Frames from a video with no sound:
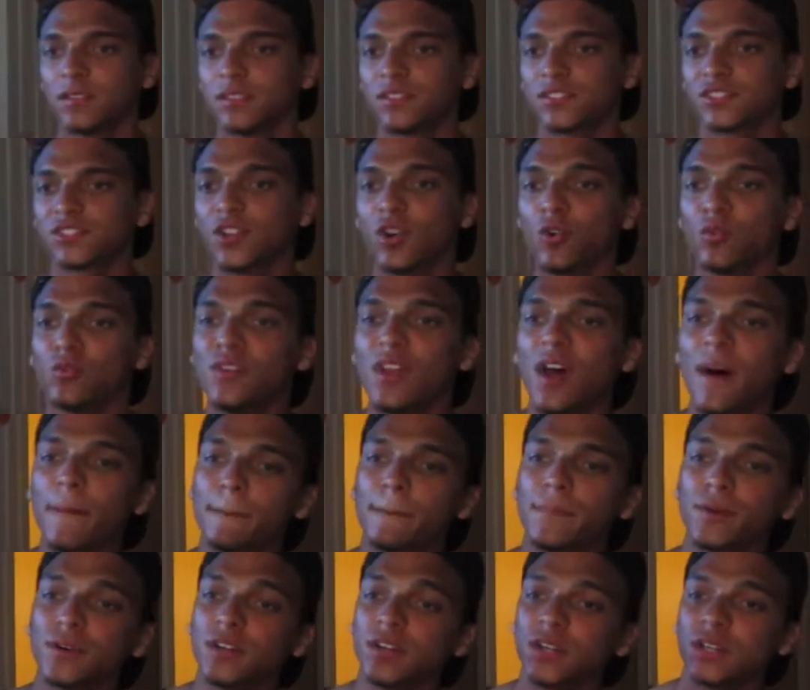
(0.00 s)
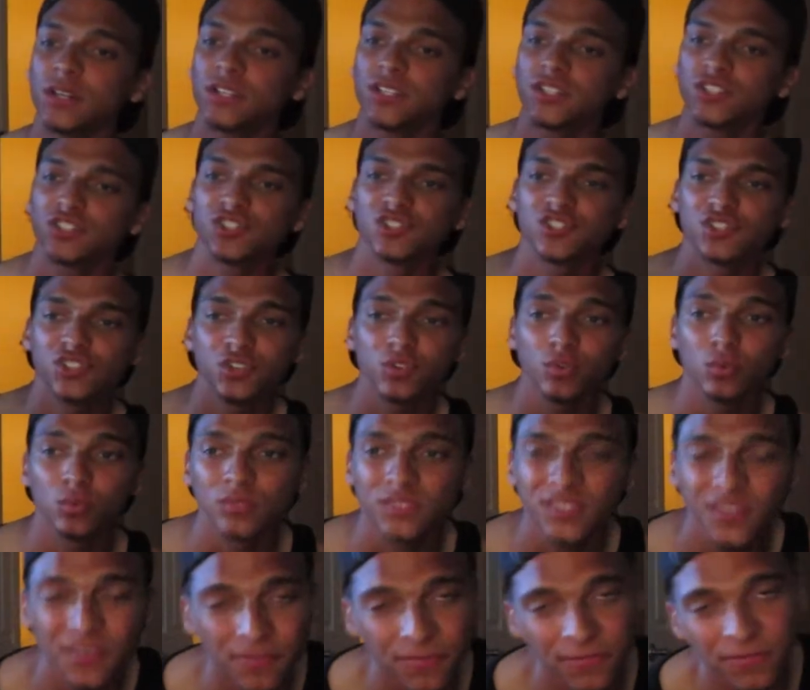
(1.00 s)
So number two,
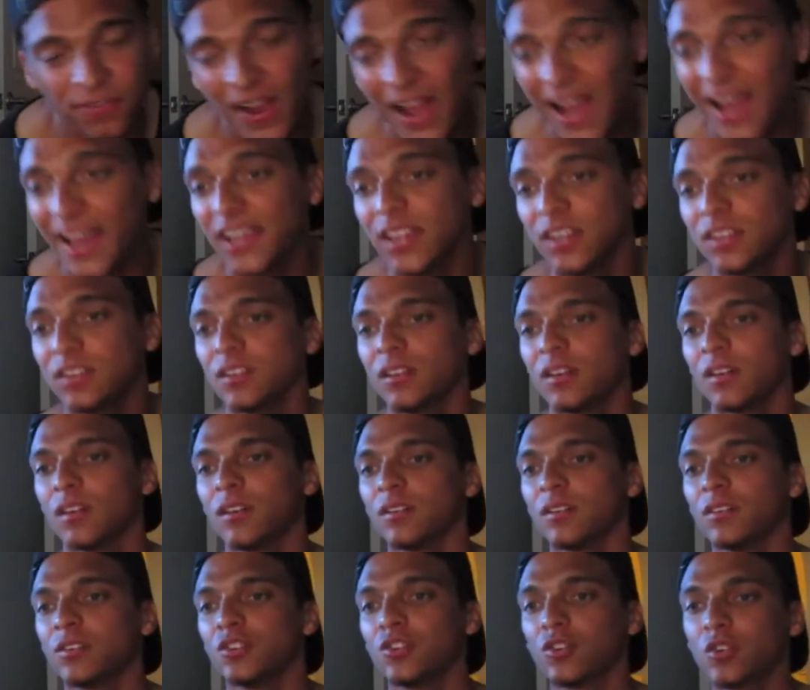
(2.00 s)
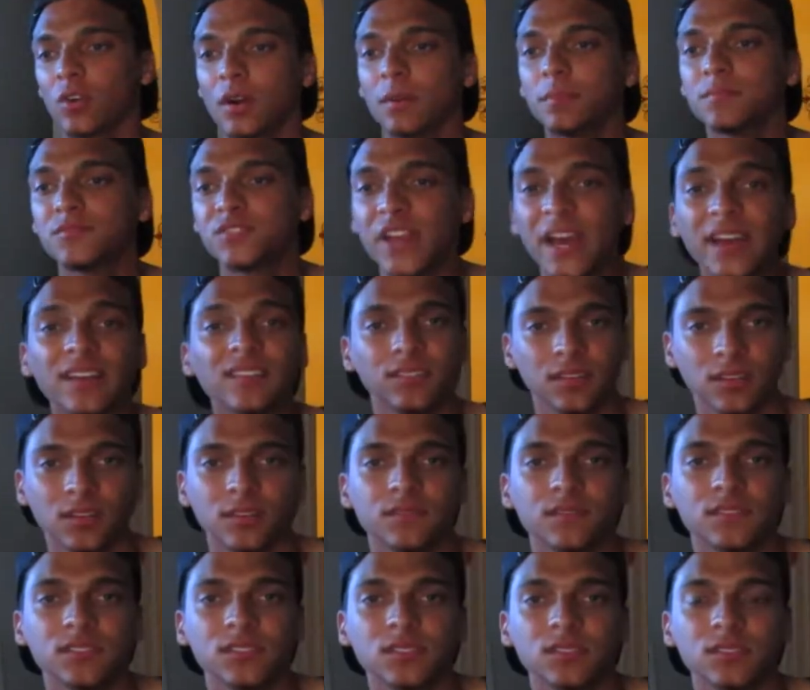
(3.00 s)
define your
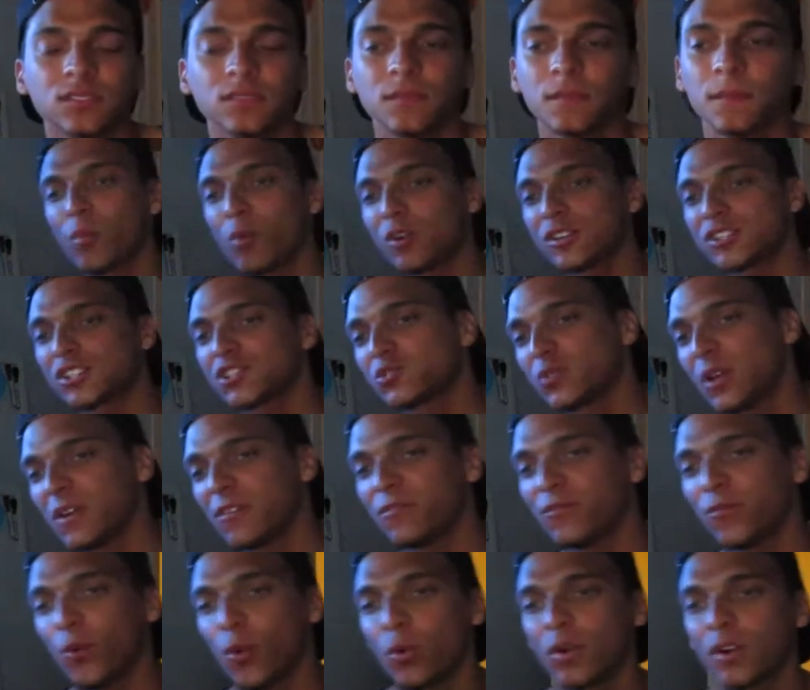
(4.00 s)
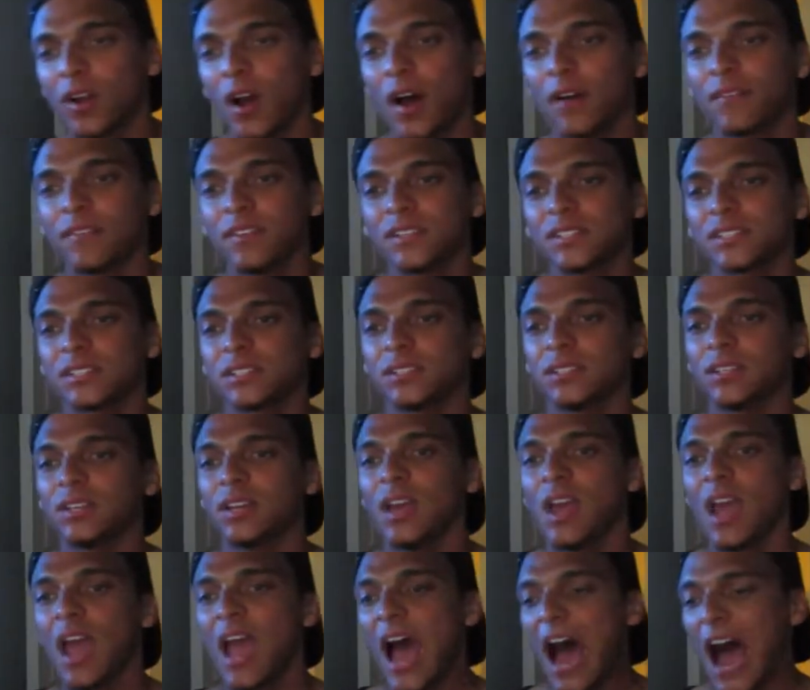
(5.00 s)
objectives. More straightforward, obviously.
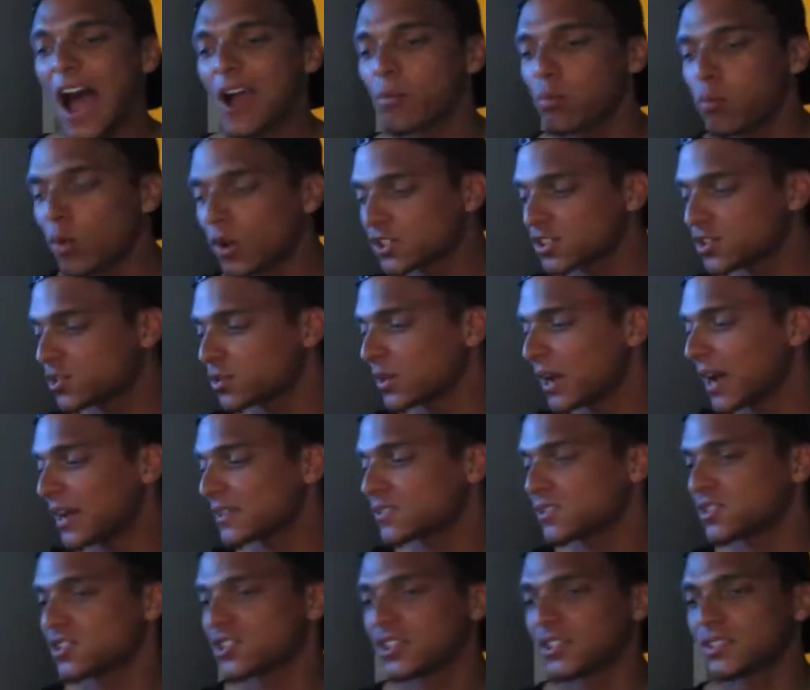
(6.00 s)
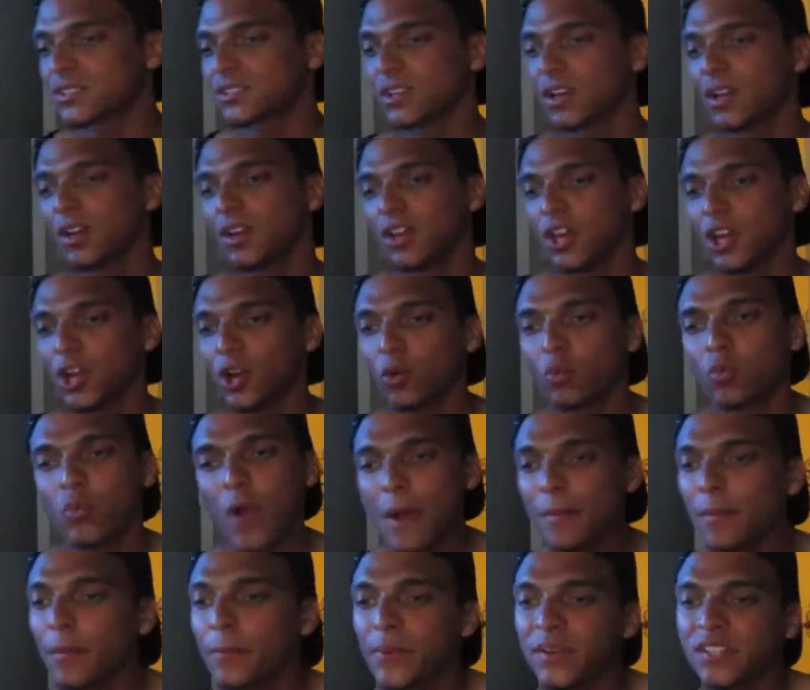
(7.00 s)
I want you guys to just, you know,
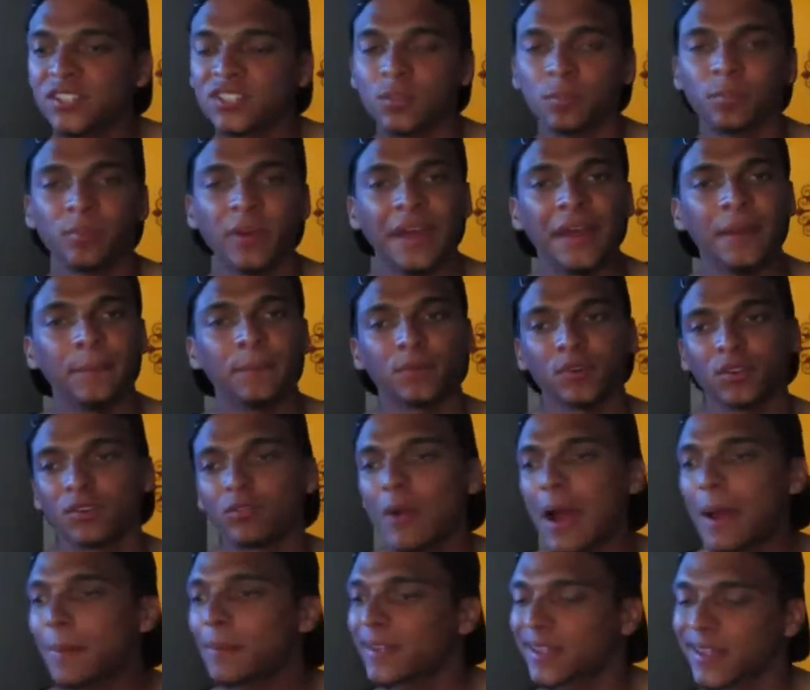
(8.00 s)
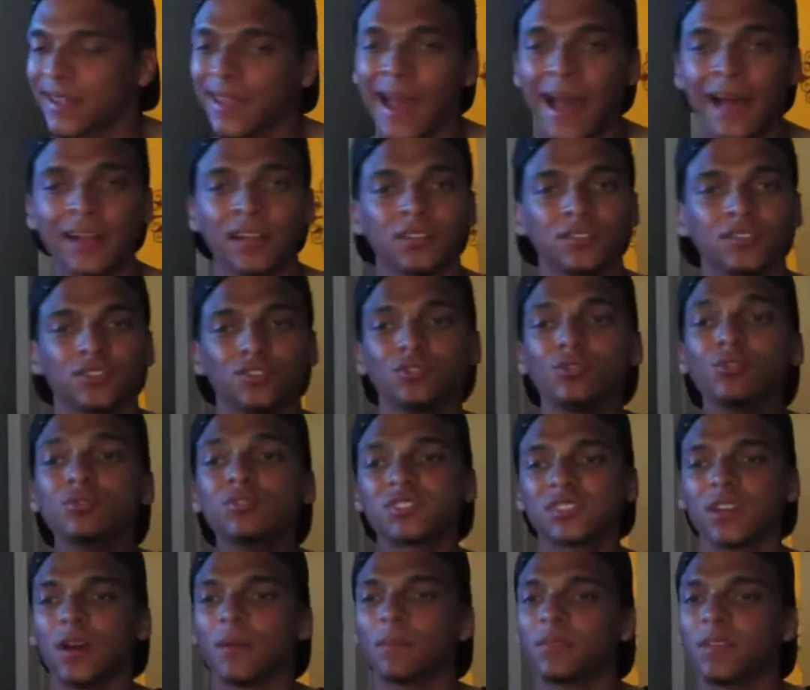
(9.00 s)
grab a piece of paper, grab a calendar, do
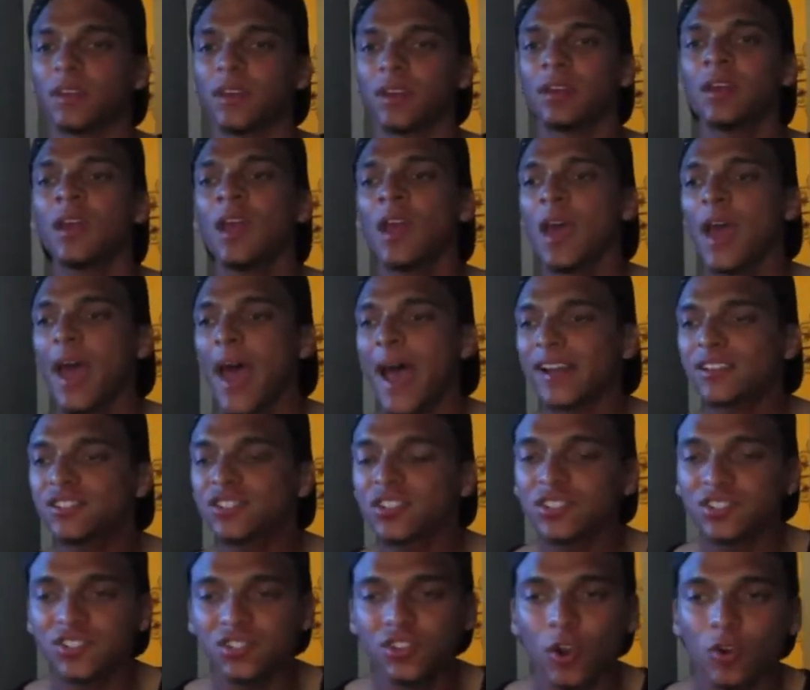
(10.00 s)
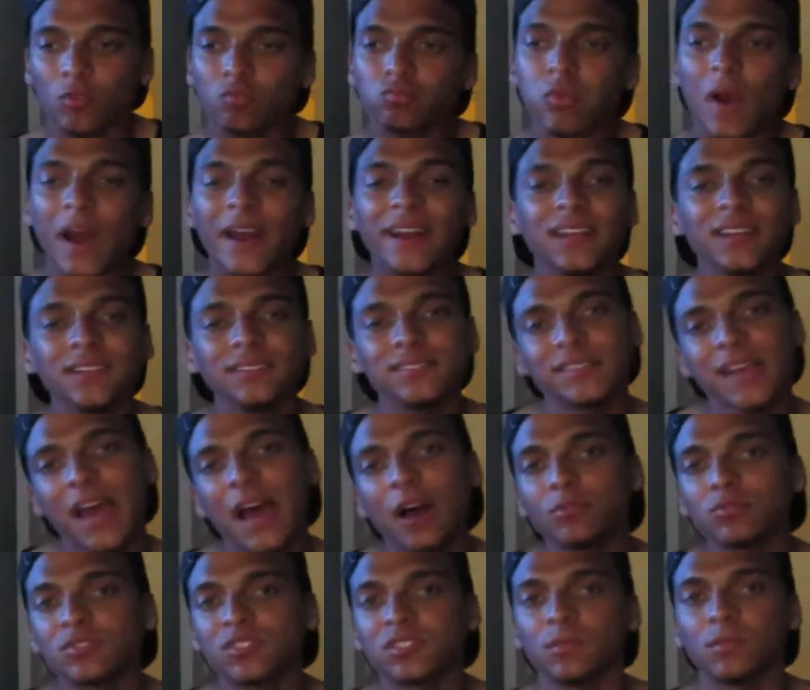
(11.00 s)
something, and just start writing
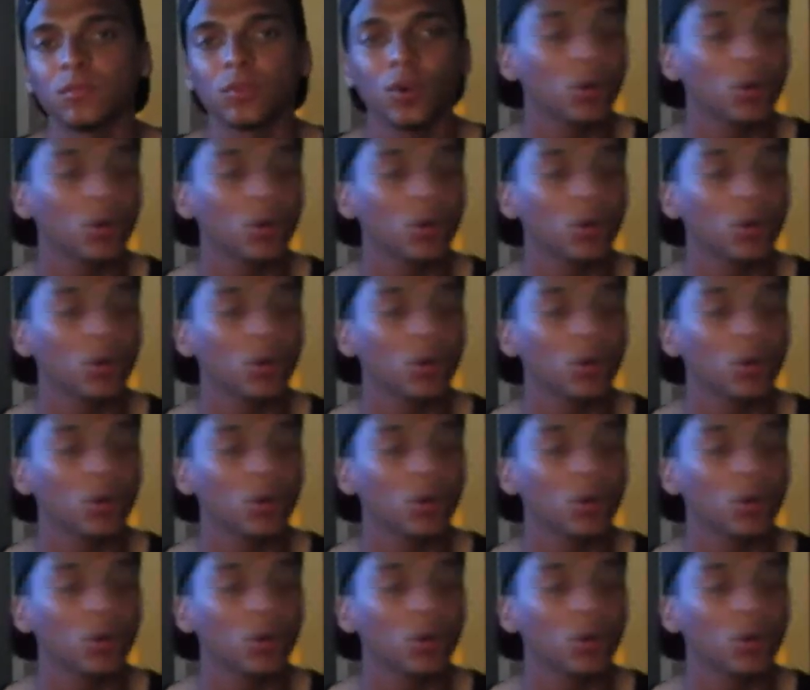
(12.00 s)
down some